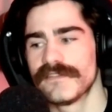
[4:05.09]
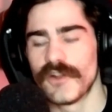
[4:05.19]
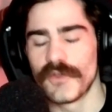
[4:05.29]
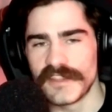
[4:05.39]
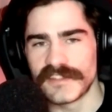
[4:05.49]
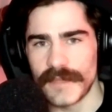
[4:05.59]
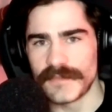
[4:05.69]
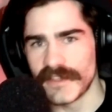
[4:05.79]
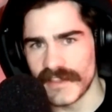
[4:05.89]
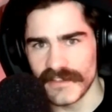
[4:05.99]
These
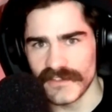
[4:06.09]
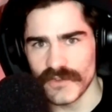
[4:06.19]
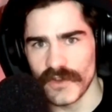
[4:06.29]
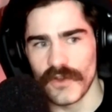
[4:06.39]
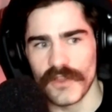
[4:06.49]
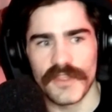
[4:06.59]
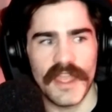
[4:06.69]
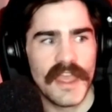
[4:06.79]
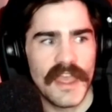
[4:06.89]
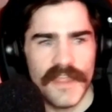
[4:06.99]
types of things. Or
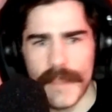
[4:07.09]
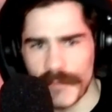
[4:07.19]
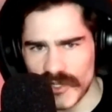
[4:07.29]
that